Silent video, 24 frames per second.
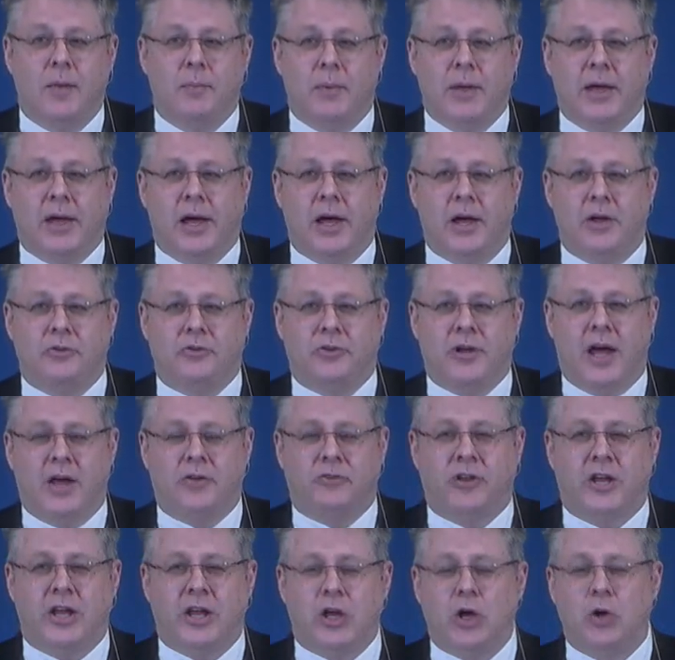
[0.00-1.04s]
because
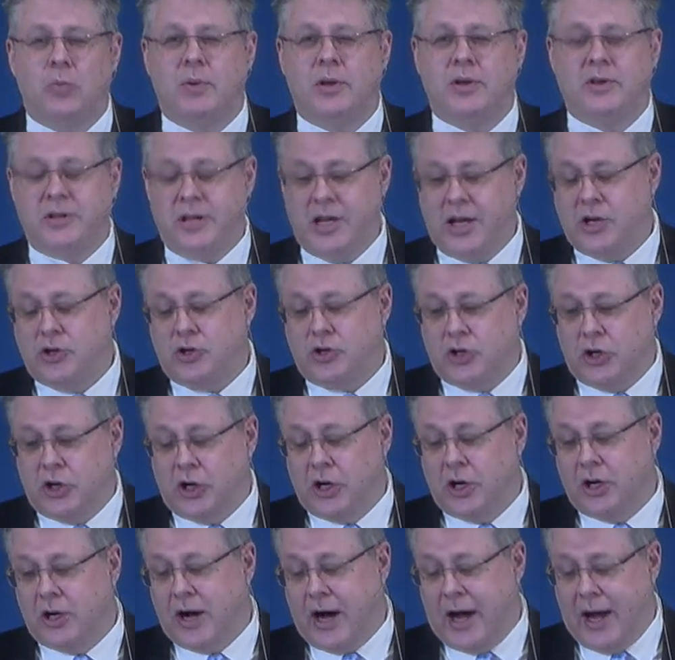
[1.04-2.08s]
as a human
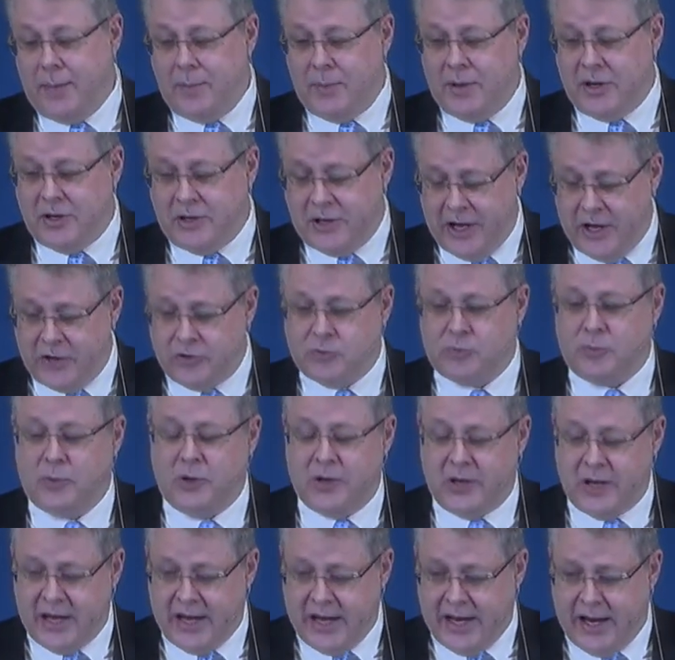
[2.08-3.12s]
teacher, I'm in
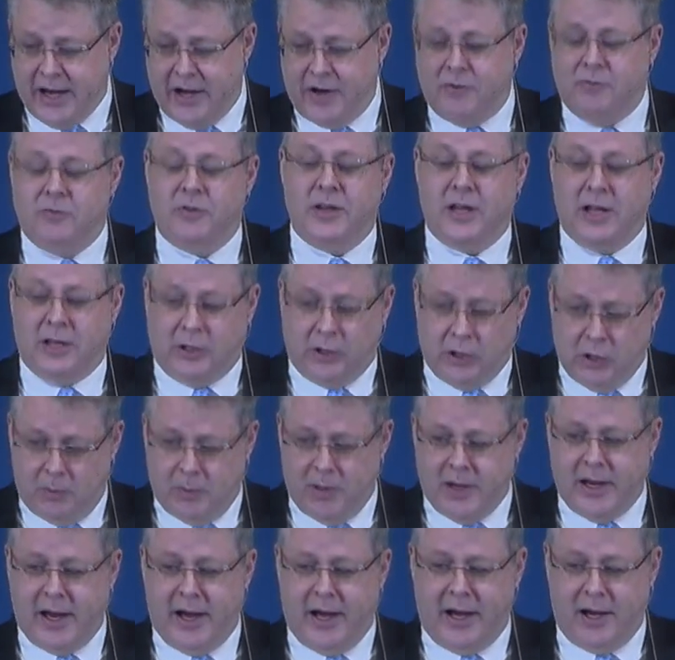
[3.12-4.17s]
desperate need of the
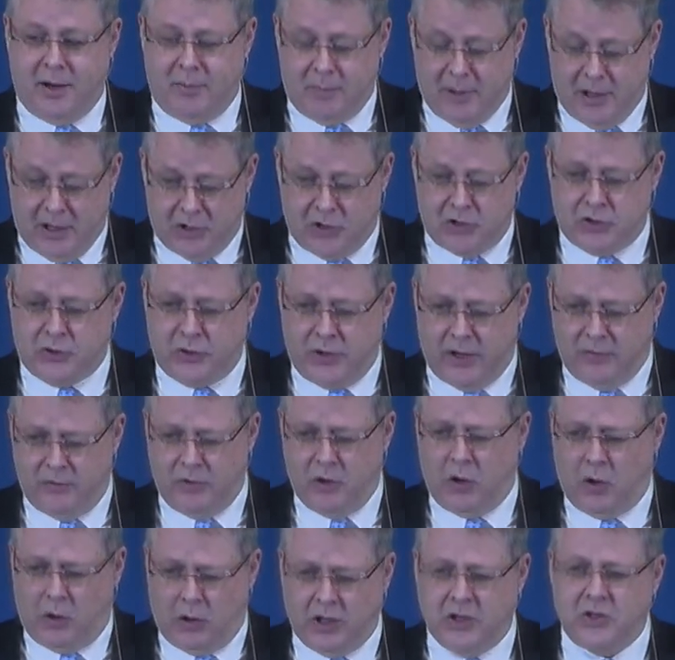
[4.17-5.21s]
illuminating ministry of
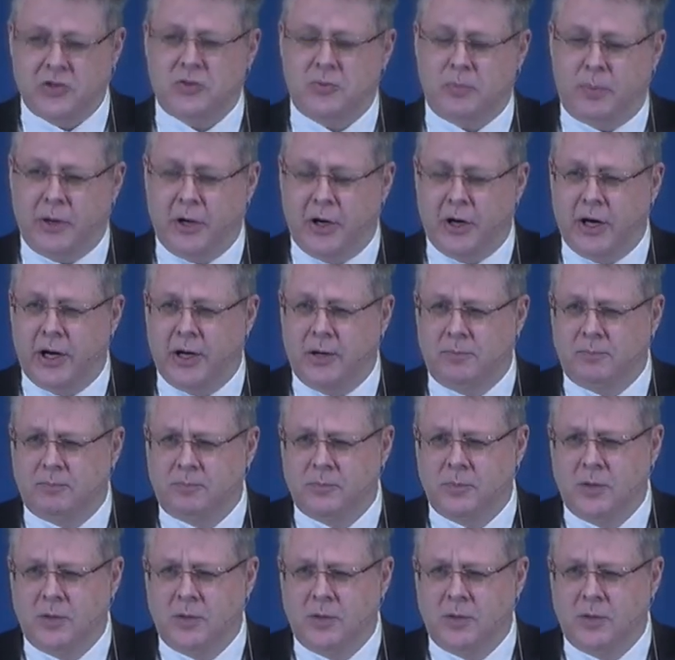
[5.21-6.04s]
the Holy Spirit,